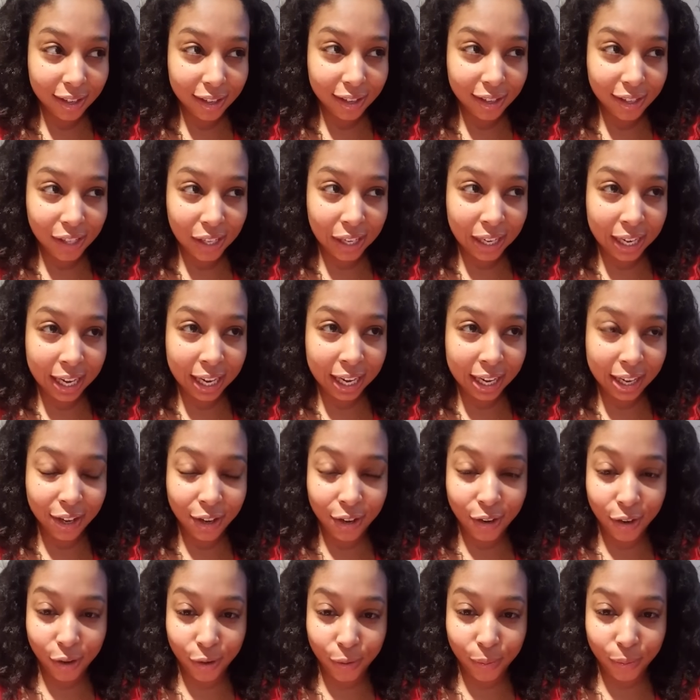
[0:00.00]
so that,
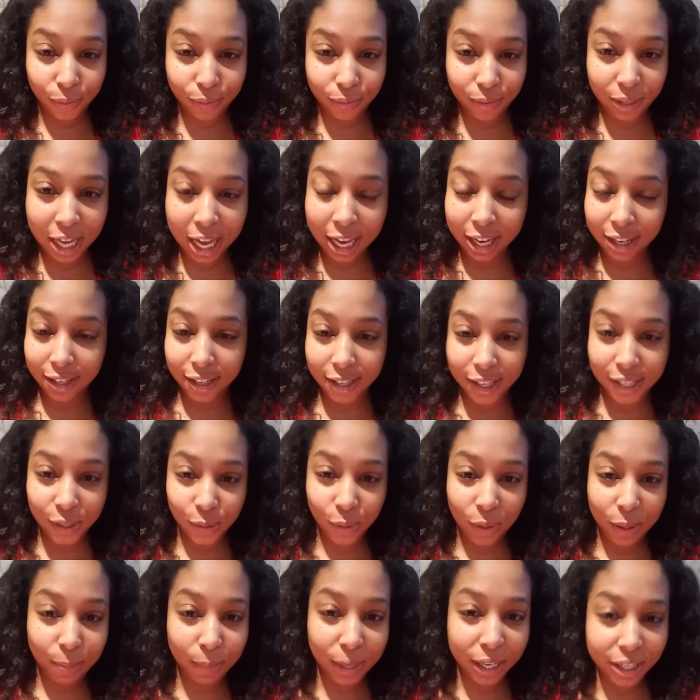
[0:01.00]
you know, y'all could just
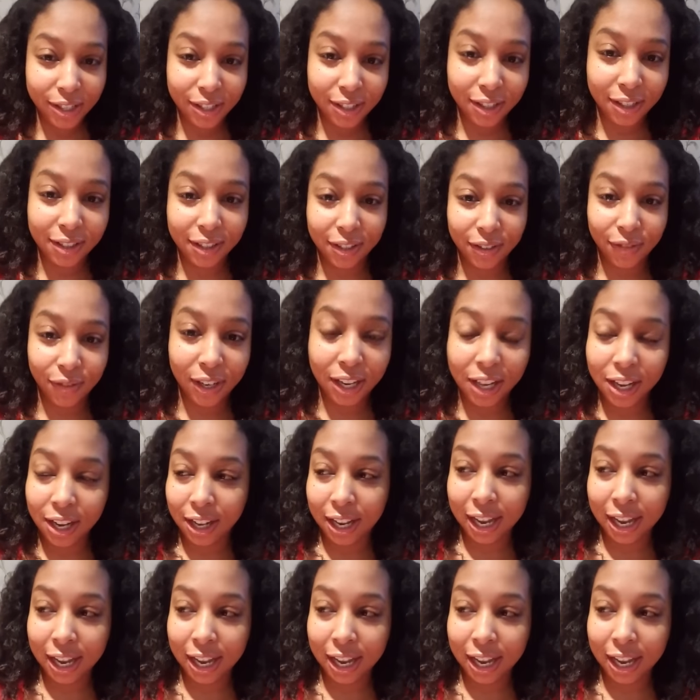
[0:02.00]
sweep my shit under the rug.